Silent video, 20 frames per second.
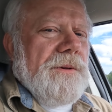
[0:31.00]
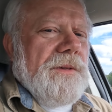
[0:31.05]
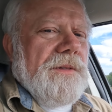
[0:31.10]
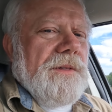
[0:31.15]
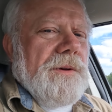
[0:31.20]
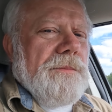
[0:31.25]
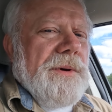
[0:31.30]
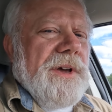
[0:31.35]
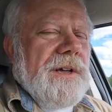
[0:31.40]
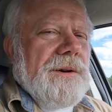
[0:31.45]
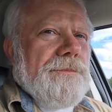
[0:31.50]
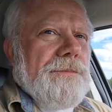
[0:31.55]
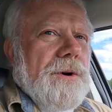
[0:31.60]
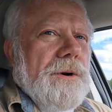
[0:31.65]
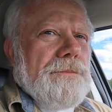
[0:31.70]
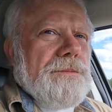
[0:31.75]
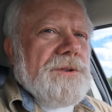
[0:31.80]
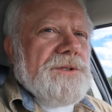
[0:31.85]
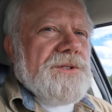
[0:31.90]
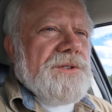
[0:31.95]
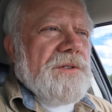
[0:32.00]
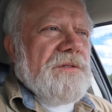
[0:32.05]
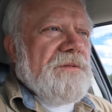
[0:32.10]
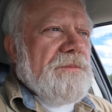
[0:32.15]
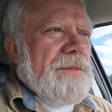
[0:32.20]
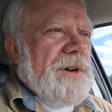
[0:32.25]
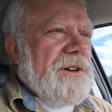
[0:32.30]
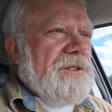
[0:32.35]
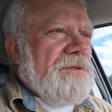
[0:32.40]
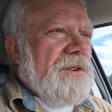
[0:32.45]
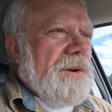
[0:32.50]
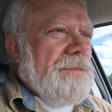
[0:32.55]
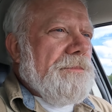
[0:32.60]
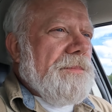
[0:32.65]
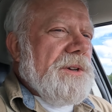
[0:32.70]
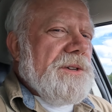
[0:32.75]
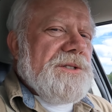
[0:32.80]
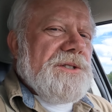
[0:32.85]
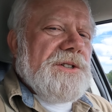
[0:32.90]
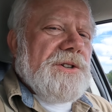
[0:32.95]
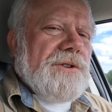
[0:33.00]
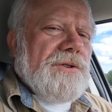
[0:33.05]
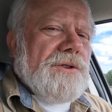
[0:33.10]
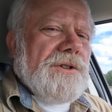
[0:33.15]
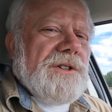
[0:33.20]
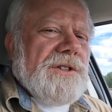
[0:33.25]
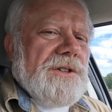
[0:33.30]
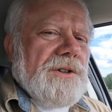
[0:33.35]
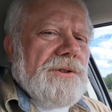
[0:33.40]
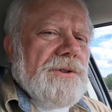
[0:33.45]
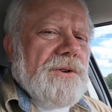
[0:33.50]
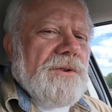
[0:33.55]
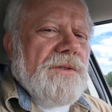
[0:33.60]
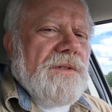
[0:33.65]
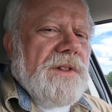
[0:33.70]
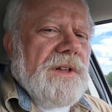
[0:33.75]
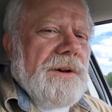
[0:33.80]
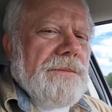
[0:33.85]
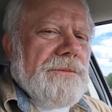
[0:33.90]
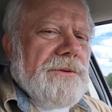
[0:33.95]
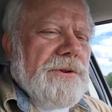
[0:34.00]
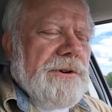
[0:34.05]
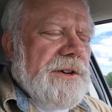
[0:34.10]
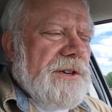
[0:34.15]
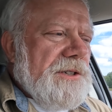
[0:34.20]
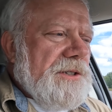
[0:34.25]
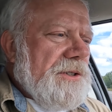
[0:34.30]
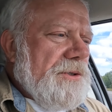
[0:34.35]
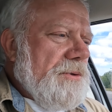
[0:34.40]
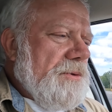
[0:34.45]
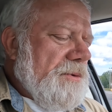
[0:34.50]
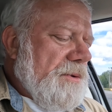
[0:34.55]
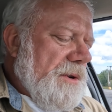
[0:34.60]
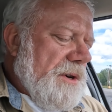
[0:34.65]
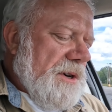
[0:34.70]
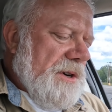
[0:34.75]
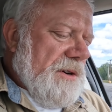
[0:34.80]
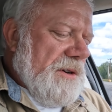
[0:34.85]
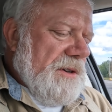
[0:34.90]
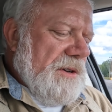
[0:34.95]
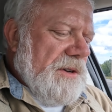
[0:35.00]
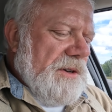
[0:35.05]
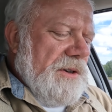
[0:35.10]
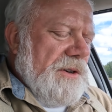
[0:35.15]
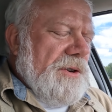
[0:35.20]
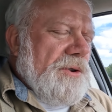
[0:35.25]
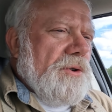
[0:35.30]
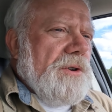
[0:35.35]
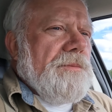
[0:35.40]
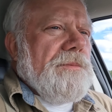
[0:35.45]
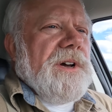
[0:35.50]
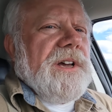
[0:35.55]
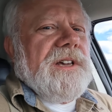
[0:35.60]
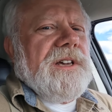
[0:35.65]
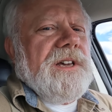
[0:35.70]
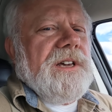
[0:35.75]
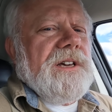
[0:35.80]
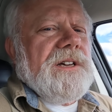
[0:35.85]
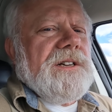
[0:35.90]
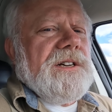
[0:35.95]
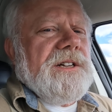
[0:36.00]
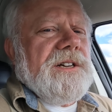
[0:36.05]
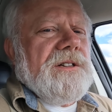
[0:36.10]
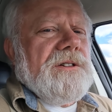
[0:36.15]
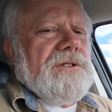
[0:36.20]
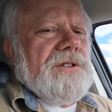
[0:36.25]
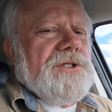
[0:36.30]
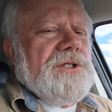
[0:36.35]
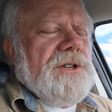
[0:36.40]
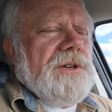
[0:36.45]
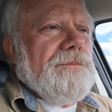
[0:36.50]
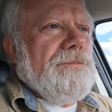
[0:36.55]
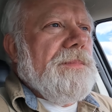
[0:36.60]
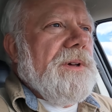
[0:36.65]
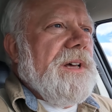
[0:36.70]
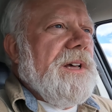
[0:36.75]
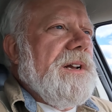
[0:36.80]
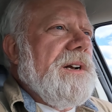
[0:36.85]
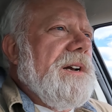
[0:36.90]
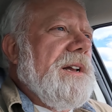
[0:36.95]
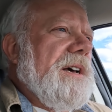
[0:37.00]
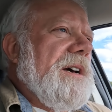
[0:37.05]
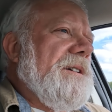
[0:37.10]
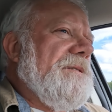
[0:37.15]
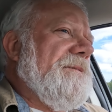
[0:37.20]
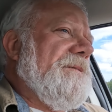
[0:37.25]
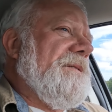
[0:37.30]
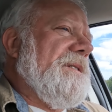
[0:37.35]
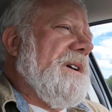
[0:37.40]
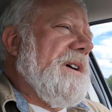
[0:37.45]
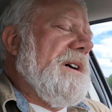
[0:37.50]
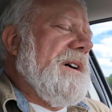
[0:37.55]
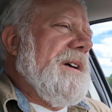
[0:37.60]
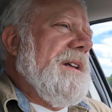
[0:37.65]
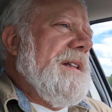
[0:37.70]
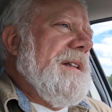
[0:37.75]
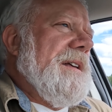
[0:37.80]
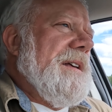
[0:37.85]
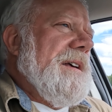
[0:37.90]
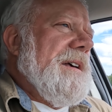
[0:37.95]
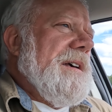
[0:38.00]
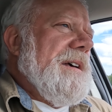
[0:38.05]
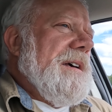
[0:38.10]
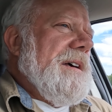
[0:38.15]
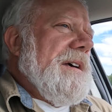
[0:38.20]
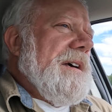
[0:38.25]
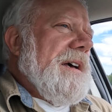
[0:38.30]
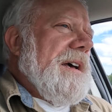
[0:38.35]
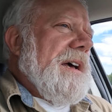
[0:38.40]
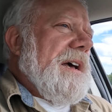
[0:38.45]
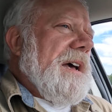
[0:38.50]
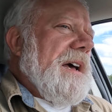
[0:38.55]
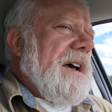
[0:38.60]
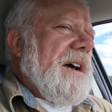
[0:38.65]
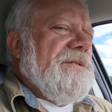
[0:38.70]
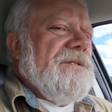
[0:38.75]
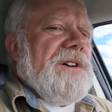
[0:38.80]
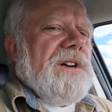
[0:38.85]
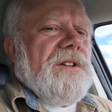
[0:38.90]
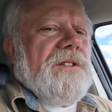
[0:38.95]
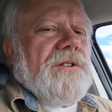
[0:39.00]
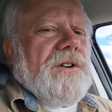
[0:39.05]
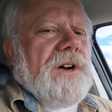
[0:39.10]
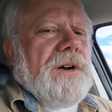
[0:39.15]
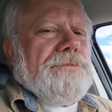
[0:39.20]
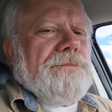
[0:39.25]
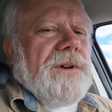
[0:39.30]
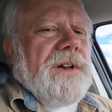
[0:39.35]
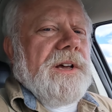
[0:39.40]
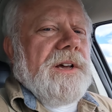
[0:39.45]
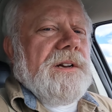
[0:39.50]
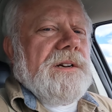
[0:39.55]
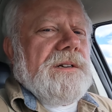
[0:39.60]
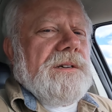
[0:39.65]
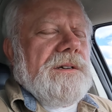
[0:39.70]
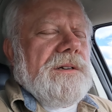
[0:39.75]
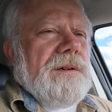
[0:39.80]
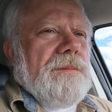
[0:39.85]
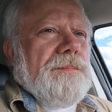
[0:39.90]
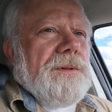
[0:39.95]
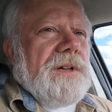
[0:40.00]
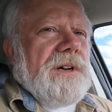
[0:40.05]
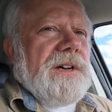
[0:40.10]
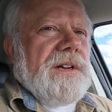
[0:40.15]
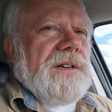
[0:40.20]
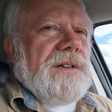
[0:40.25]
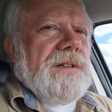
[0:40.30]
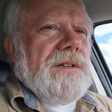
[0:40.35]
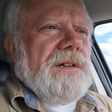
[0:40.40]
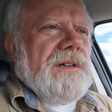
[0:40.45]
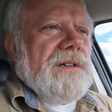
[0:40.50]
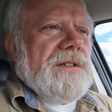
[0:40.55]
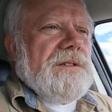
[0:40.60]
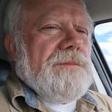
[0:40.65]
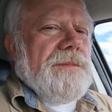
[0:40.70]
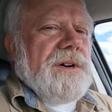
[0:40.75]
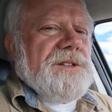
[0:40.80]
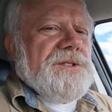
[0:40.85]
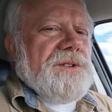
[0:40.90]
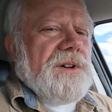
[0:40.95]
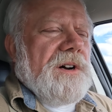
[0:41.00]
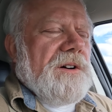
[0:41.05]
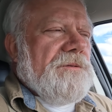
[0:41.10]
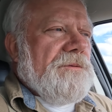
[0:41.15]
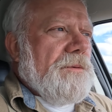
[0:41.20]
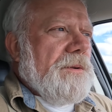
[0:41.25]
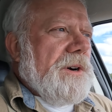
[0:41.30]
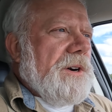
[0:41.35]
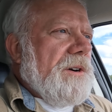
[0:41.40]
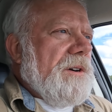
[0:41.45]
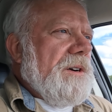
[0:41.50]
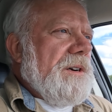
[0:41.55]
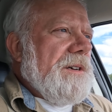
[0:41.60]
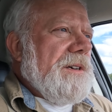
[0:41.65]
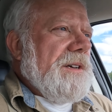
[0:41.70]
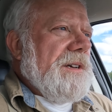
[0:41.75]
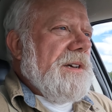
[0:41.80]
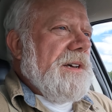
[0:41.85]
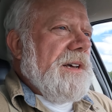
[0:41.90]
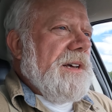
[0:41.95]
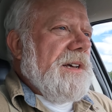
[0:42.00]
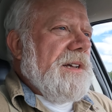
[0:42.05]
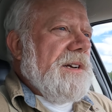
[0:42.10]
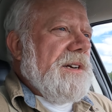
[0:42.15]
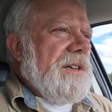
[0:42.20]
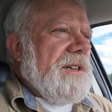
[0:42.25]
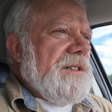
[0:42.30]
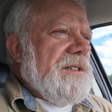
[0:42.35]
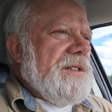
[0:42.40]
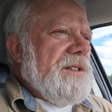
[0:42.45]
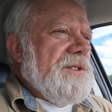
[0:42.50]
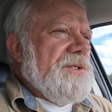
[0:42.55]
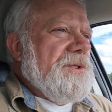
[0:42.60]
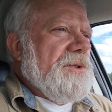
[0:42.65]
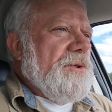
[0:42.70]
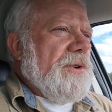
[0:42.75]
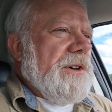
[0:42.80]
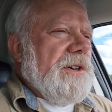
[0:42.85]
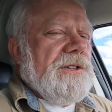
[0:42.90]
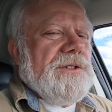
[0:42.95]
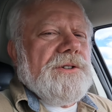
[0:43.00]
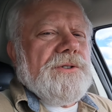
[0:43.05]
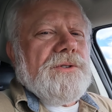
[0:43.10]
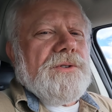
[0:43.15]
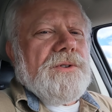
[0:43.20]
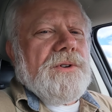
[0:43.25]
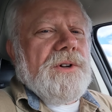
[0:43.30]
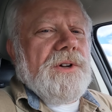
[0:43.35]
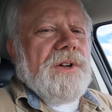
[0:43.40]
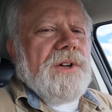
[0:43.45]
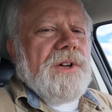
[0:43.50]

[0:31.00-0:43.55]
the main purpose of my trip is to go to Duluth. I'm going to go to my Kia dealership and have another update applied to my software, and it is going to